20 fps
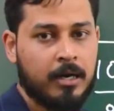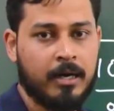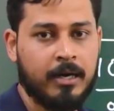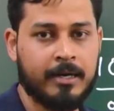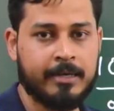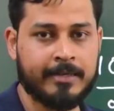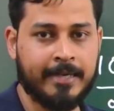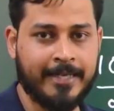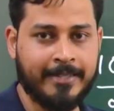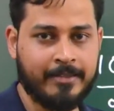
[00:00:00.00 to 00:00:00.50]

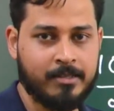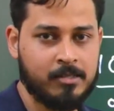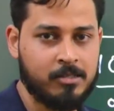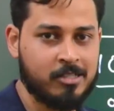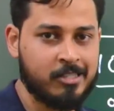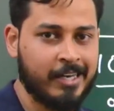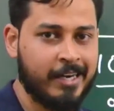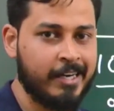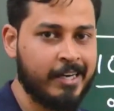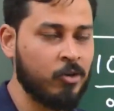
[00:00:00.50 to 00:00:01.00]
right hand
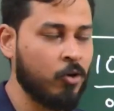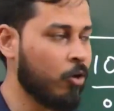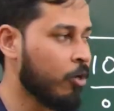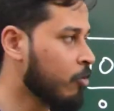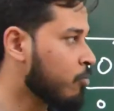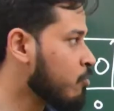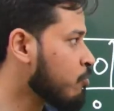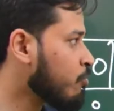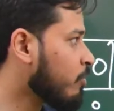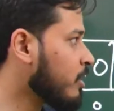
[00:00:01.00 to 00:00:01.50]
side or
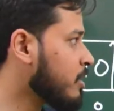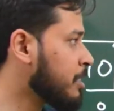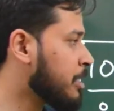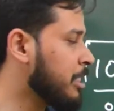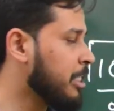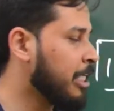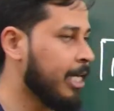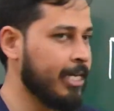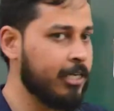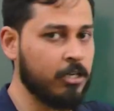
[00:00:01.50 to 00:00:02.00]
towards the
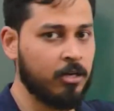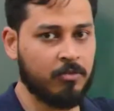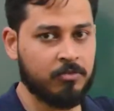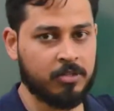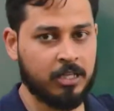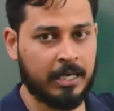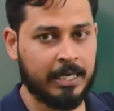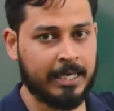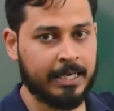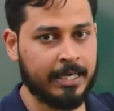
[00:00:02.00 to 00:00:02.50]
end of the
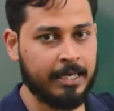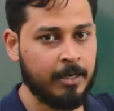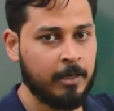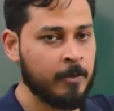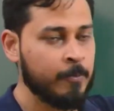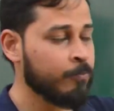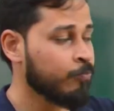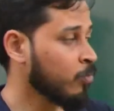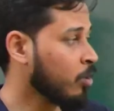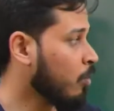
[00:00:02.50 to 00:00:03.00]
array
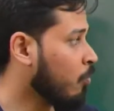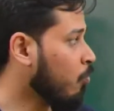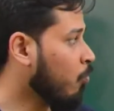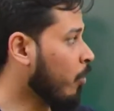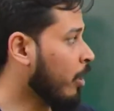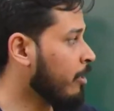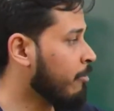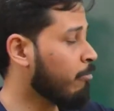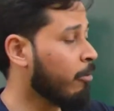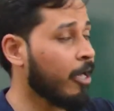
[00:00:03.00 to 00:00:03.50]

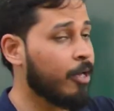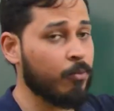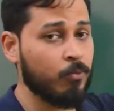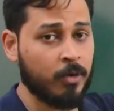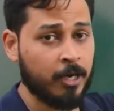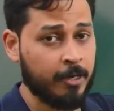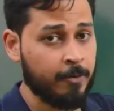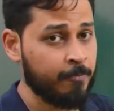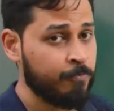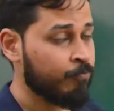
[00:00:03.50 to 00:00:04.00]
one by one.
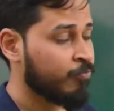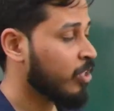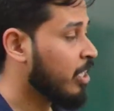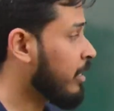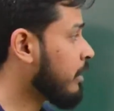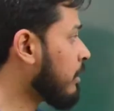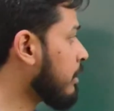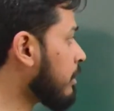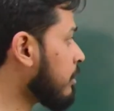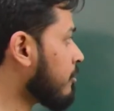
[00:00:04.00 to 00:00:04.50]
In this